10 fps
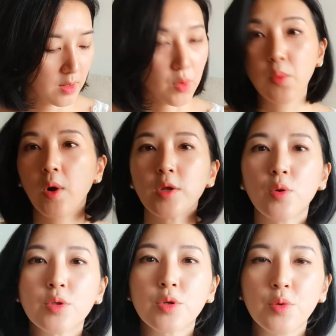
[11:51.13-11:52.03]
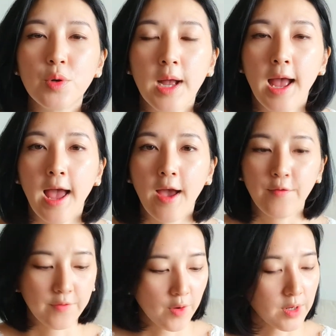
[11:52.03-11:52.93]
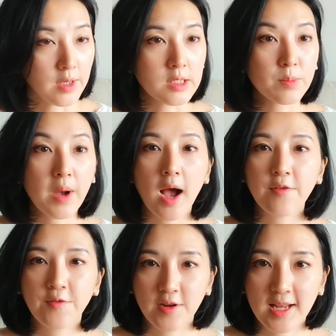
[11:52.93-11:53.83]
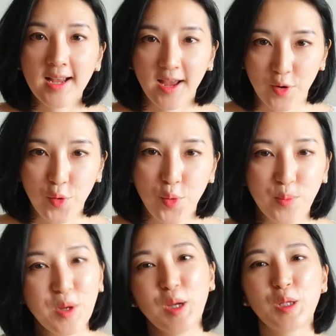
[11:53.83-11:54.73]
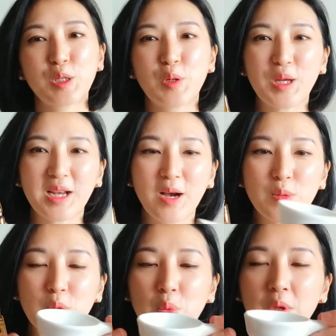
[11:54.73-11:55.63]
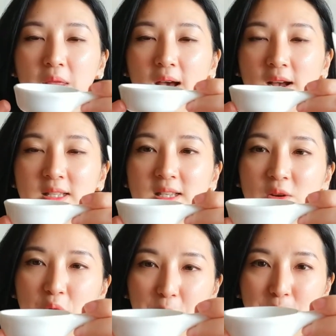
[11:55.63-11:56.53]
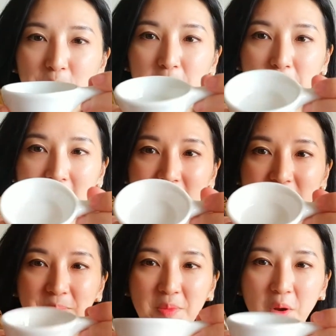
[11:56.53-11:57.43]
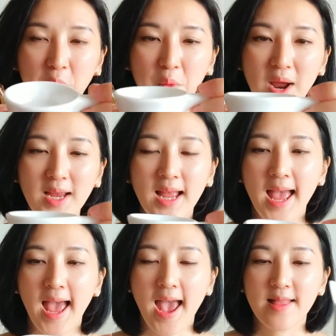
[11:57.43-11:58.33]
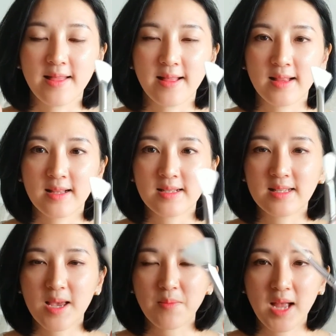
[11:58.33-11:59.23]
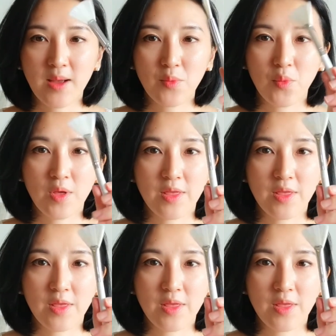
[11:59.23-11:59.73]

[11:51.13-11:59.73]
we want you to have got a spa feeling at home. So it comes with a serum plate, all right, and the same time with